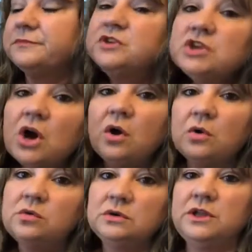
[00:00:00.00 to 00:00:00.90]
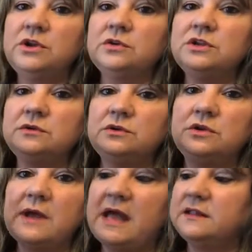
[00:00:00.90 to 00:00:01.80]
dough. You know,
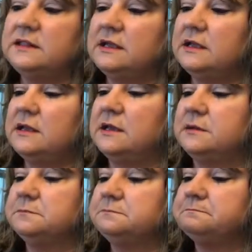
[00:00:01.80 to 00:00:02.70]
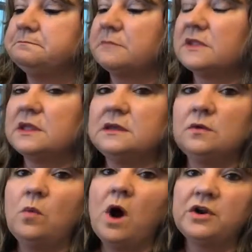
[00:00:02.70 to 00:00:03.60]
you add the
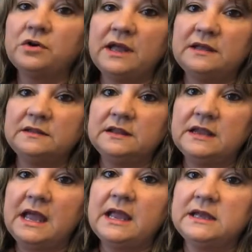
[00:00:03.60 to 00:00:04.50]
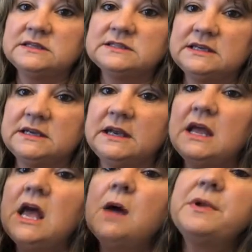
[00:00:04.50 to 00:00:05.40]
water and the eggs in.
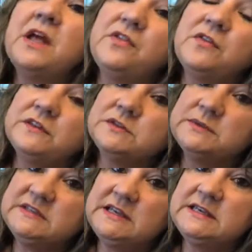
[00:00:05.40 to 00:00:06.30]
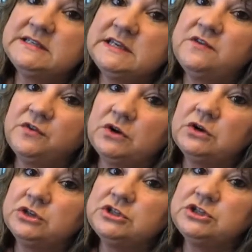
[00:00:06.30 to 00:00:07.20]
But I thought this was easy for
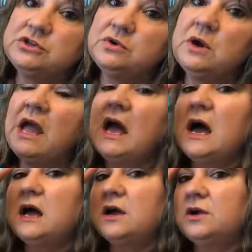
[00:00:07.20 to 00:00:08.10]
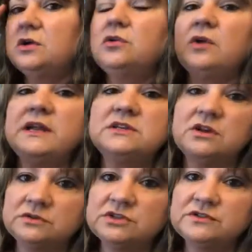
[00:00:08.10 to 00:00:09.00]
her to do. Her
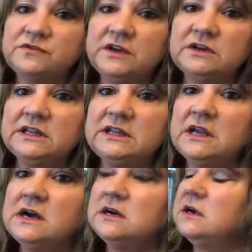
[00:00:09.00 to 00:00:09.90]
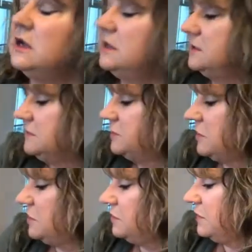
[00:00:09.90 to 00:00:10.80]
granddaughters are fairly young,
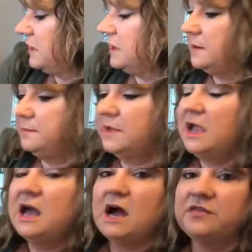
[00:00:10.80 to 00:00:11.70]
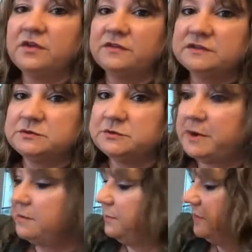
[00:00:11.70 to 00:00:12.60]
so I thought this was
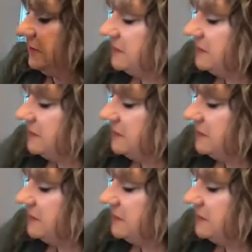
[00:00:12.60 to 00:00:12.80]
probably